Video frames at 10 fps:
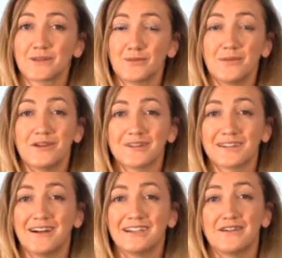swimming or
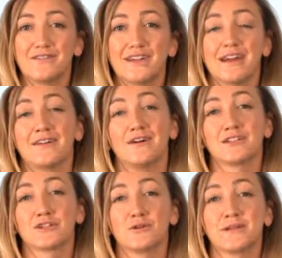skydiving, and
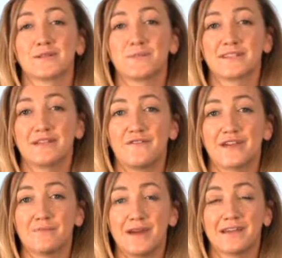undergoing
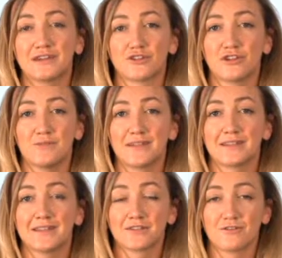specific medical
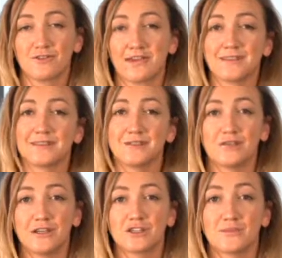treatments. These are all cases you
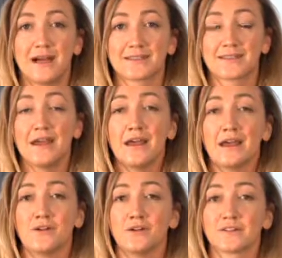don't need your mask.
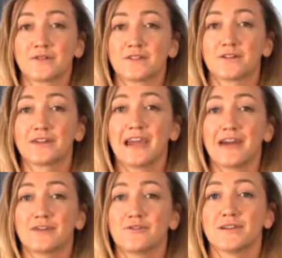And also certain
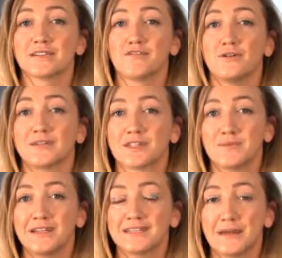categories have also
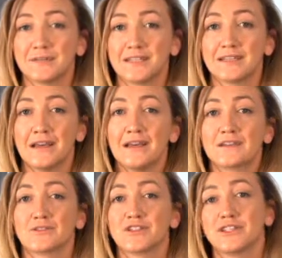been exempted.
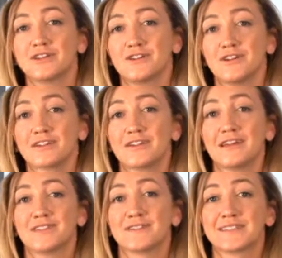So children under the
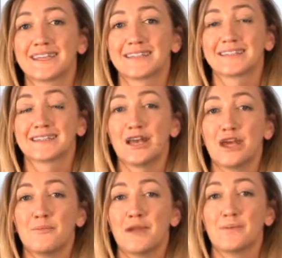age of 6,
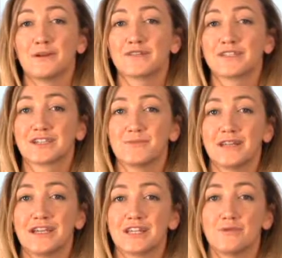people of
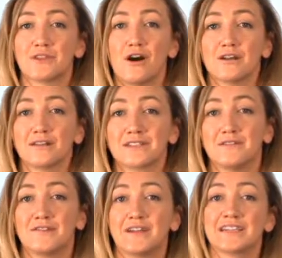determination with
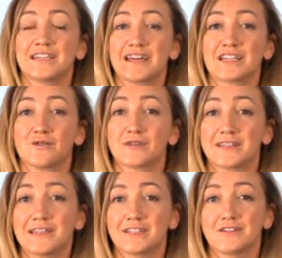cognitive, intellectual or
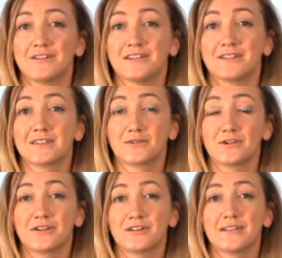sensory
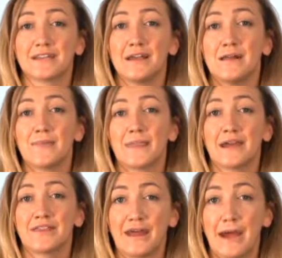disorders
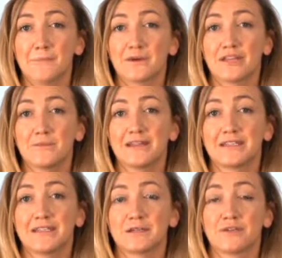that hamper the
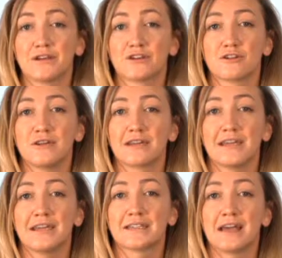ability to breathe or
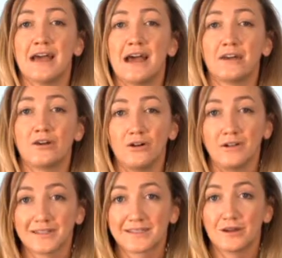communicate, and
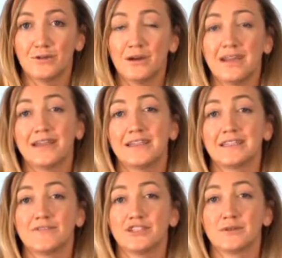also
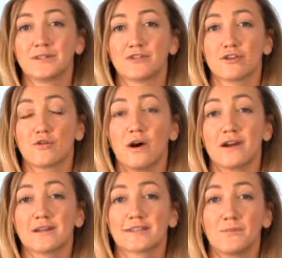individuals who
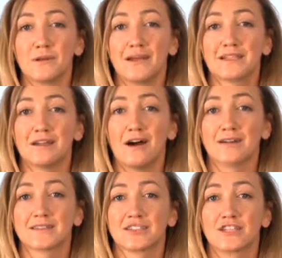require supplemental
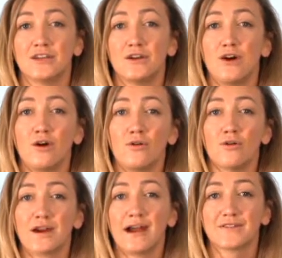oxygen
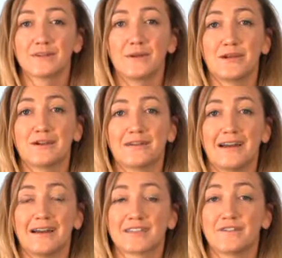or have severe
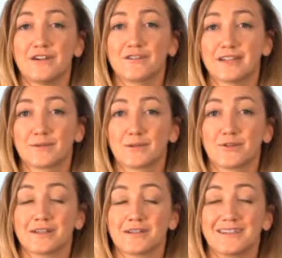
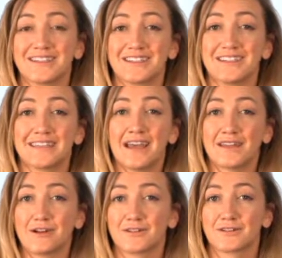respiratory conditions,
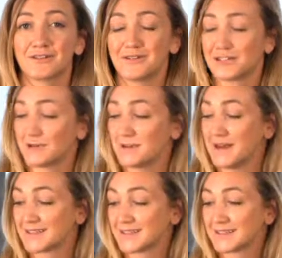they also don't need to wear
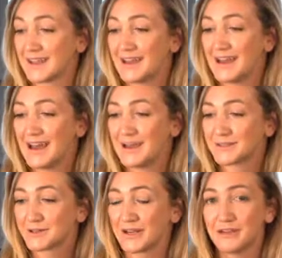masks.
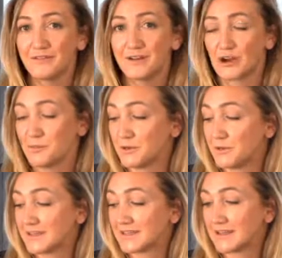So kind of a couple of
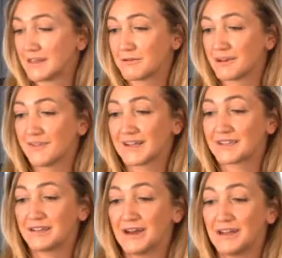ones that I think will
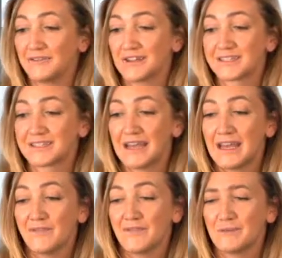affect a lot of us.
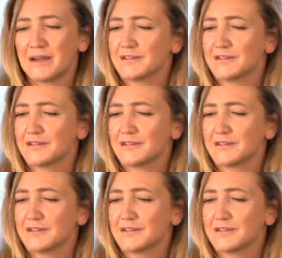If